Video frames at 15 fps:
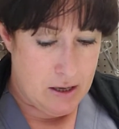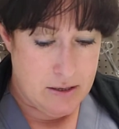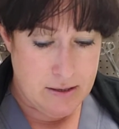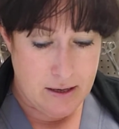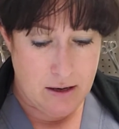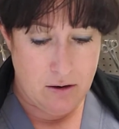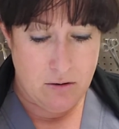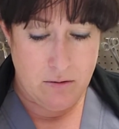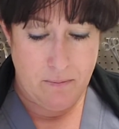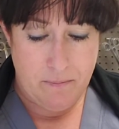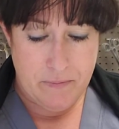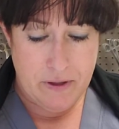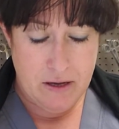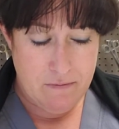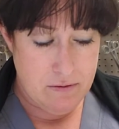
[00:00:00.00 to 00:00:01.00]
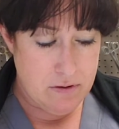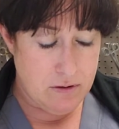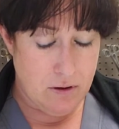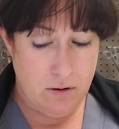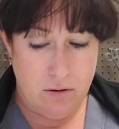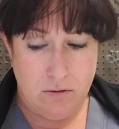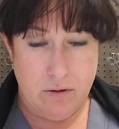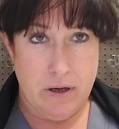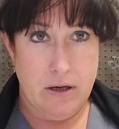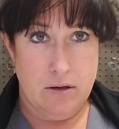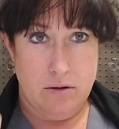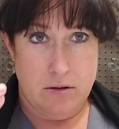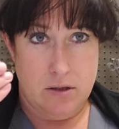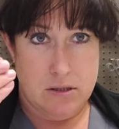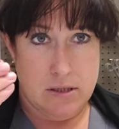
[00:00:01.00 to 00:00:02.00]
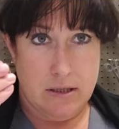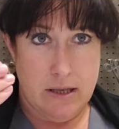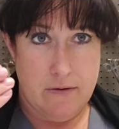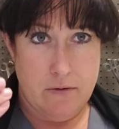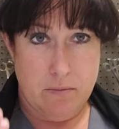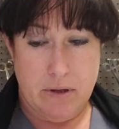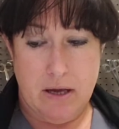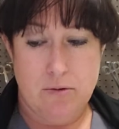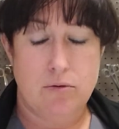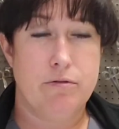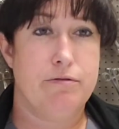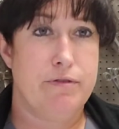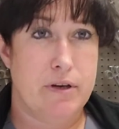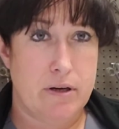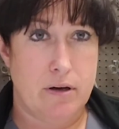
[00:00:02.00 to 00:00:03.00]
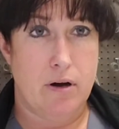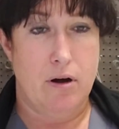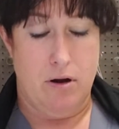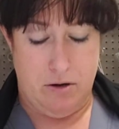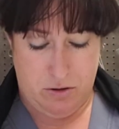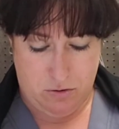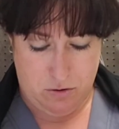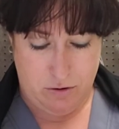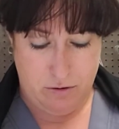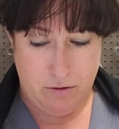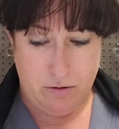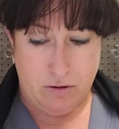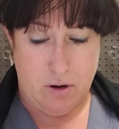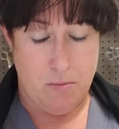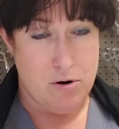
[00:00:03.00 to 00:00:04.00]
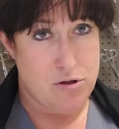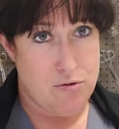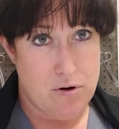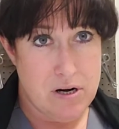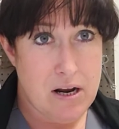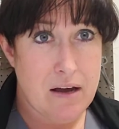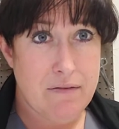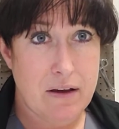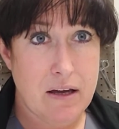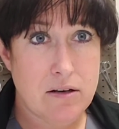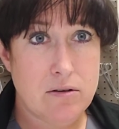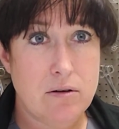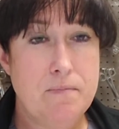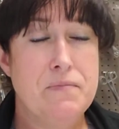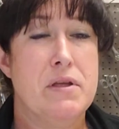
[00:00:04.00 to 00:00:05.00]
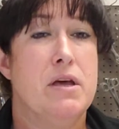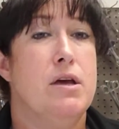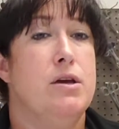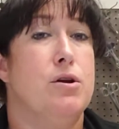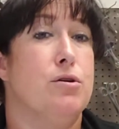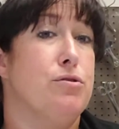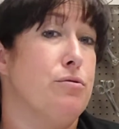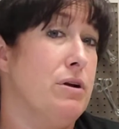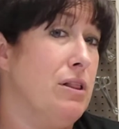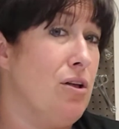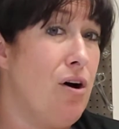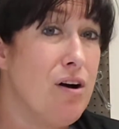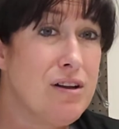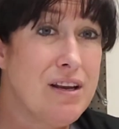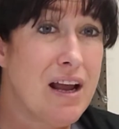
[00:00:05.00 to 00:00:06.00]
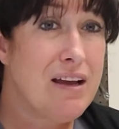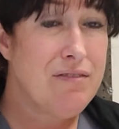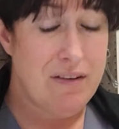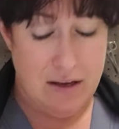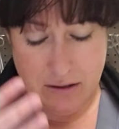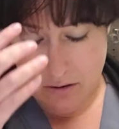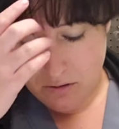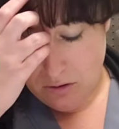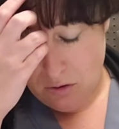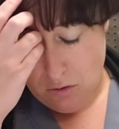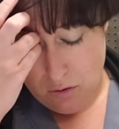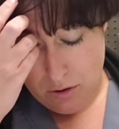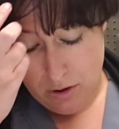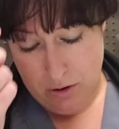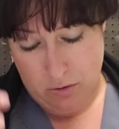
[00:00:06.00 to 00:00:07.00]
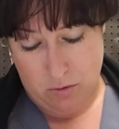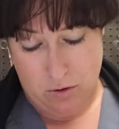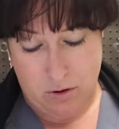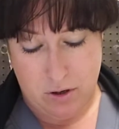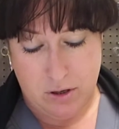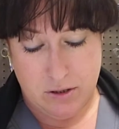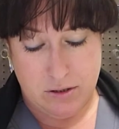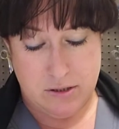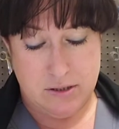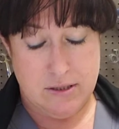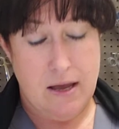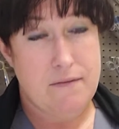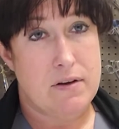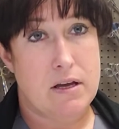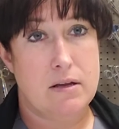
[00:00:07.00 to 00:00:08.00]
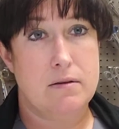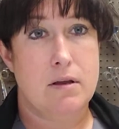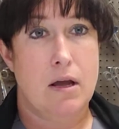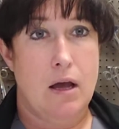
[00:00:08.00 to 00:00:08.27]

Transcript: Now, even though this 11 blade will fit on your number 3 knife handle, your 3 long knife handle, or your 7,